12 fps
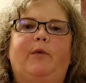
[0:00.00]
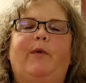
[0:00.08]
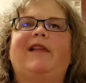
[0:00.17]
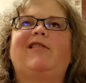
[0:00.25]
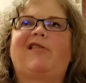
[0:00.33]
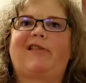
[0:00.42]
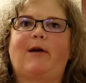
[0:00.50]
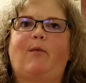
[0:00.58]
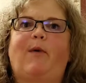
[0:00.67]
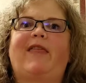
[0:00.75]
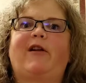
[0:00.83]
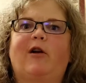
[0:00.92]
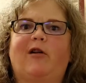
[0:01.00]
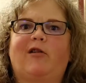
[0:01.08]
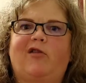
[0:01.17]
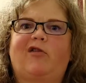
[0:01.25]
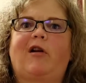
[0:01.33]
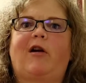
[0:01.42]
once the weather
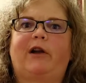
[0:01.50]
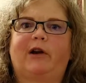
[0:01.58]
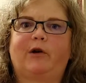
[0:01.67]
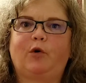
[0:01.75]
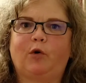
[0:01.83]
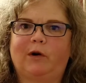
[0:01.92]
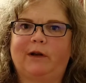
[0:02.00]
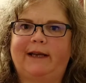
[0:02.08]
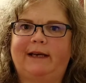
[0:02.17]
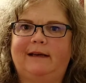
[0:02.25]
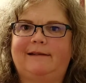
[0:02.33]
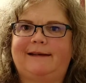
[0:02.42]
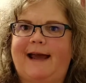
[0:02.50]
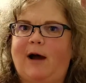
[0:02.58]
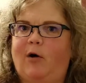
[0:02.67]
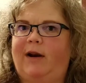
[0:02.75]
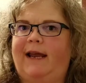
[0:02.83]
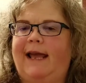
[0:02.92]
started cooling
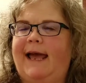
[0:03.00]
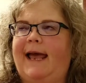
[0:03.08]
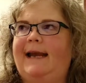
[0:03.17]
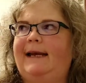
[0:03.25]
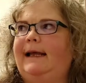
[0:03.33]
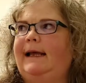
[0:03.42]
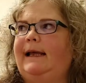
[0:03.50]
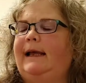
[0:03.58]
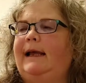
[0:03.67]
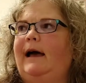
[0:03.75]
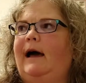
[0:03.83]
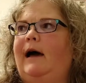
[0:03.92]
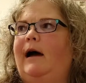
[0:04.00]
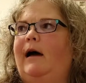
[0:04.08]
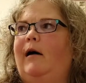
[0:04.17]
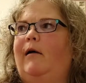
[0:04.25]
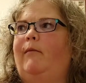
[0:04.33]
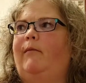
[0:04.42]
down again,
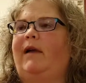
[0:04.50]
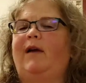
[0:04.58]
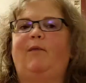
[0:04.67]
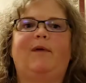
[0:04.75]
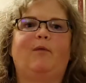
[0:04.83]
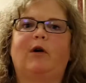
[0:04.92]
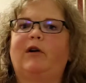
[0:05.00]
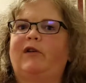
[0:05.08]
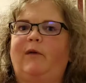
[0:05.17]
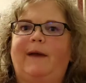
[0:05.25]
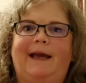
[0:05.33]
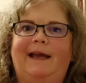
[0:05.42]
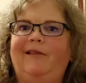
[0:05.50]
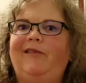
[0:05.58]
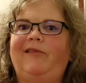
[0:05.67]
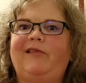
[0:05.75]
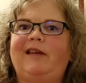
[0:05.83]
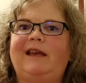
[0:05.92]
and we weren't doing
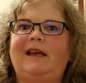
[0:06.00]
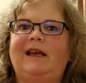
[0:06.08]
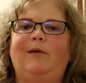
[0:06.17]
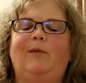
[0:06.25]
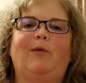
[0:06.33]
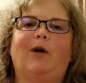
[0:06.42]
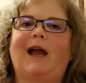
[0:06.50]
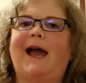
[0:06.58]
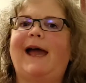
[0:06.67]
iced tea, we were